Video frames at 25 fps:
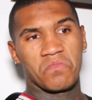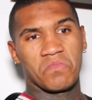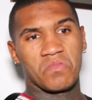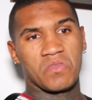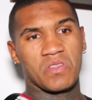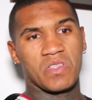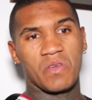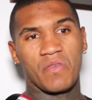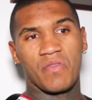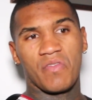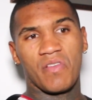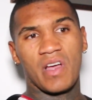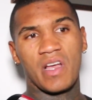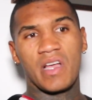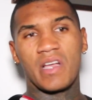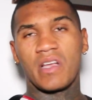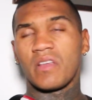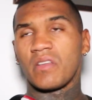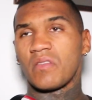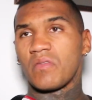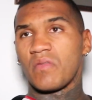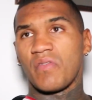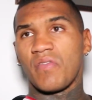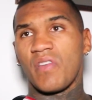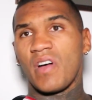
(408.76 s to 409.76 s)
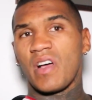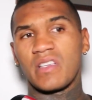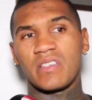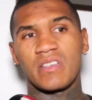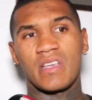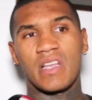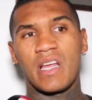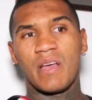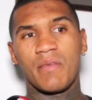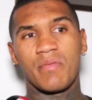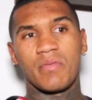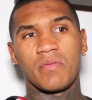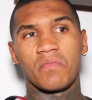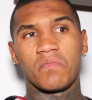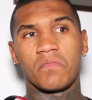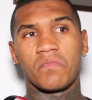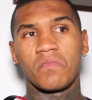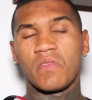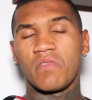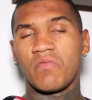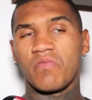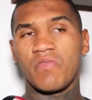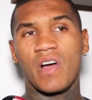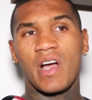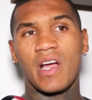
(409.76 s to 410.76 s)
so fight, the fights can happen.
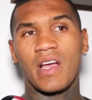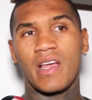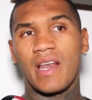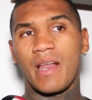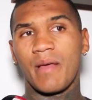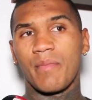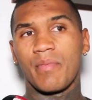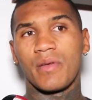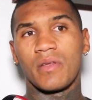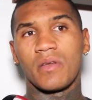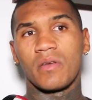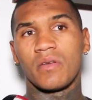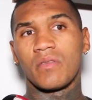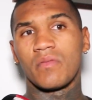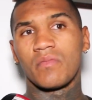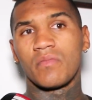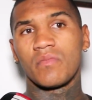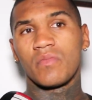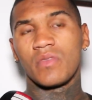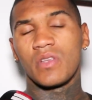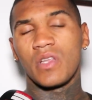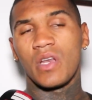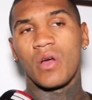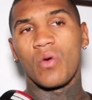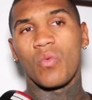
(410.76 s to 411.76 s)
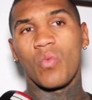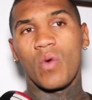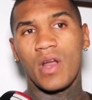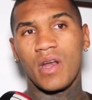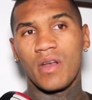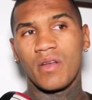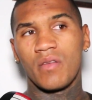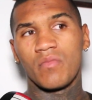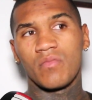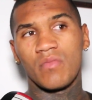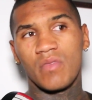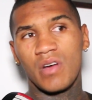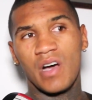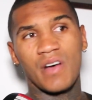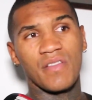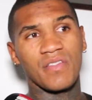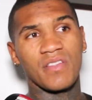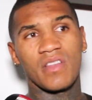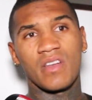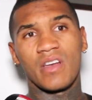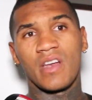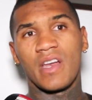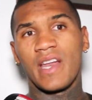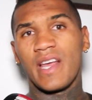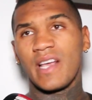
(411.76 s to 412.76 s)
The fight can happen, you know, one
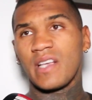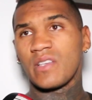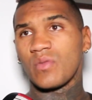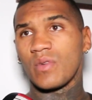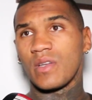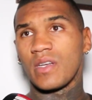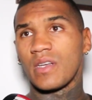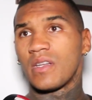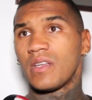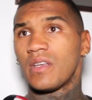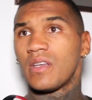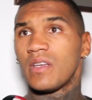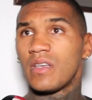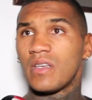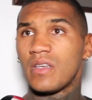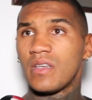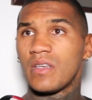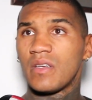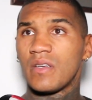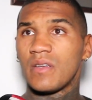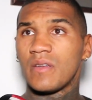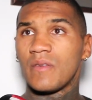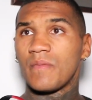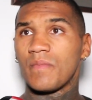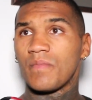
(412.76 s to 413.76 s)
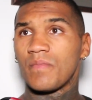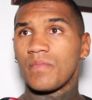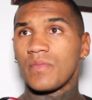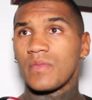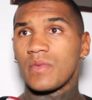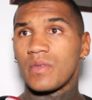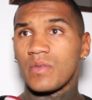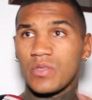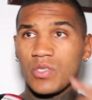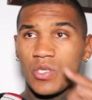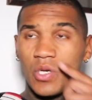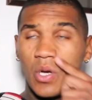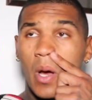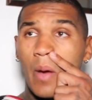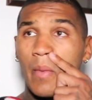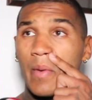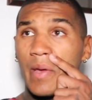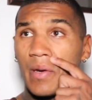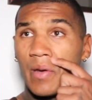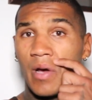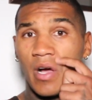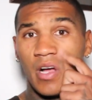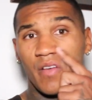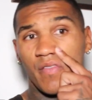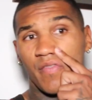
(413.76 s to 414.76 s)
after the next one. Do you know what I
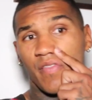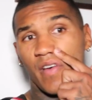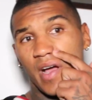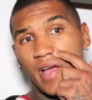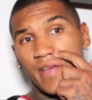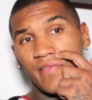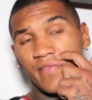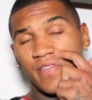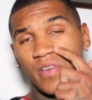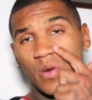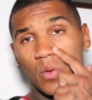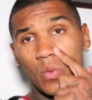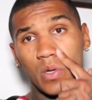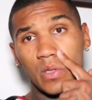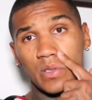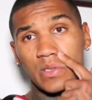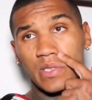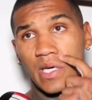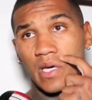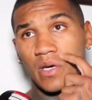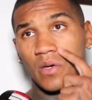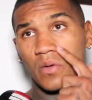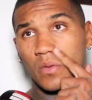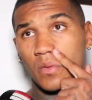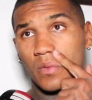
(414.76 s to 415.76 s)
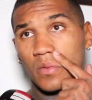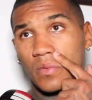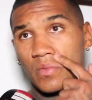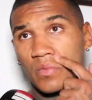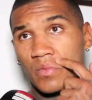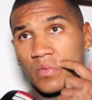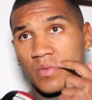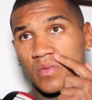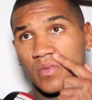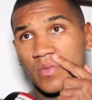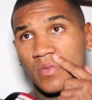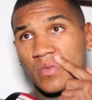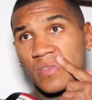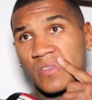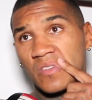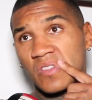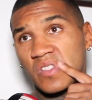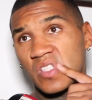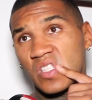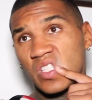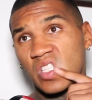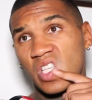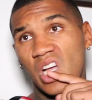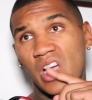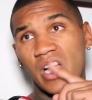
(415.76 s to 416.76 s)
mean? I could fight him for the world title.
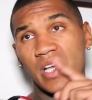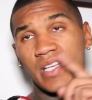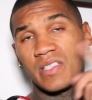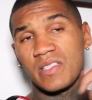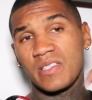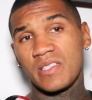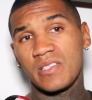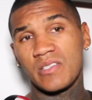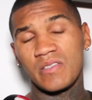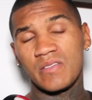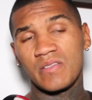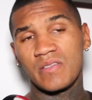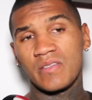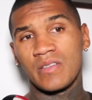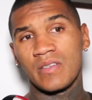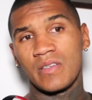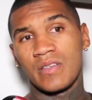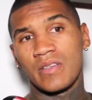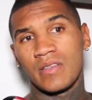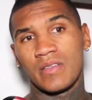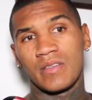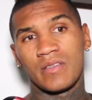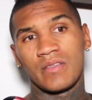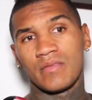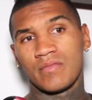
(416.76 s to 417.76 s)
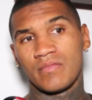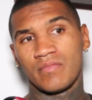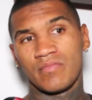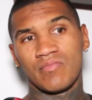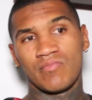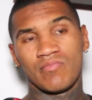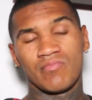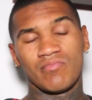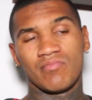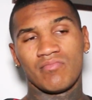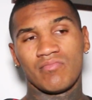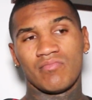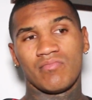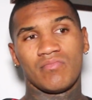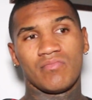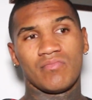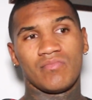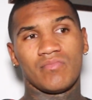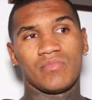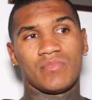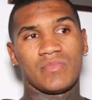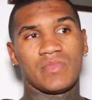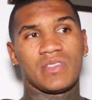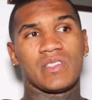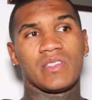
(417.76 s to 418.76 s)
So it's...
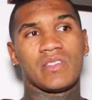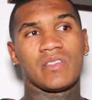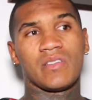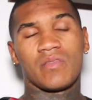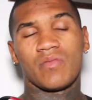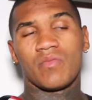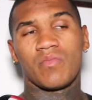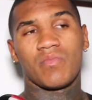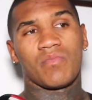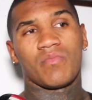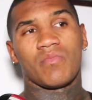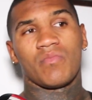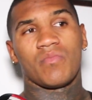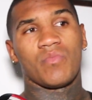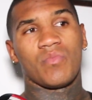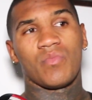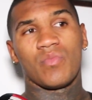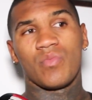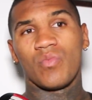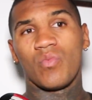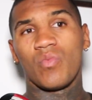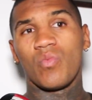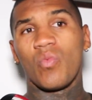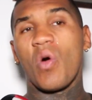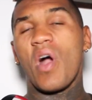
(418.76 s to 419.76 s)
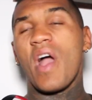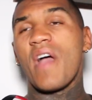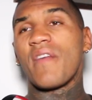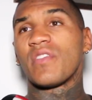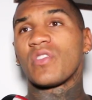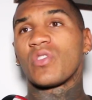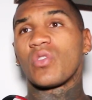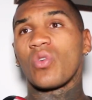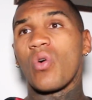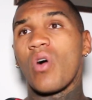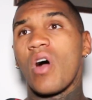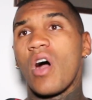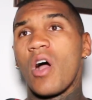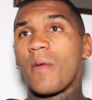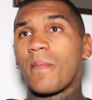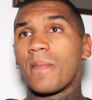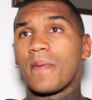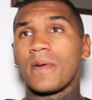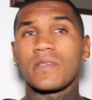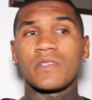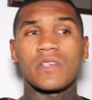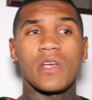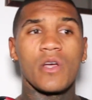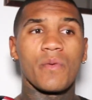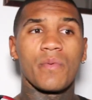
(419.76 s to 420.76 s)
it's whatever door
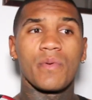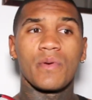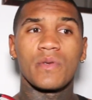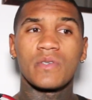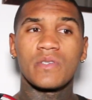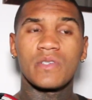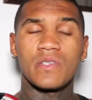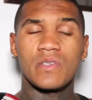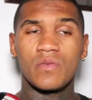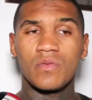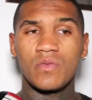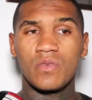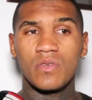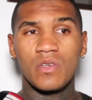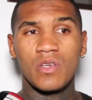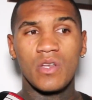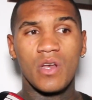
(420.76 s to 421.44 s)
opens, opens, and, you